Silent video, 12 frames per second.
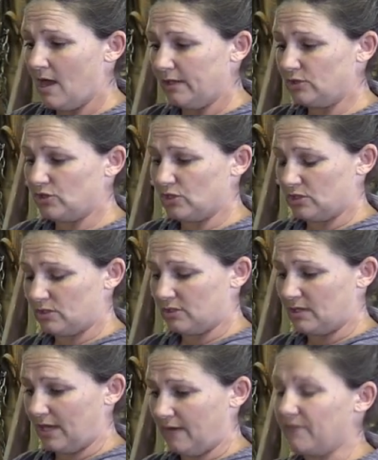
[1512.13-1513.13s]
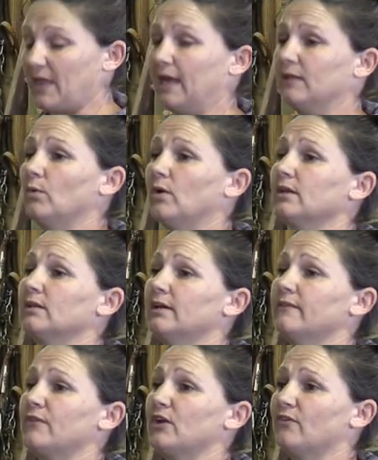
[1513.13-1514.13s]
It's just that if they want to
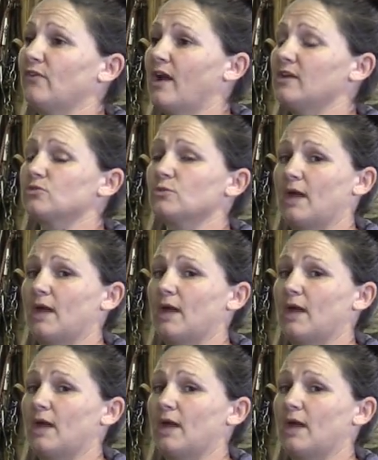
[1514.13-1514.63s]
lift their face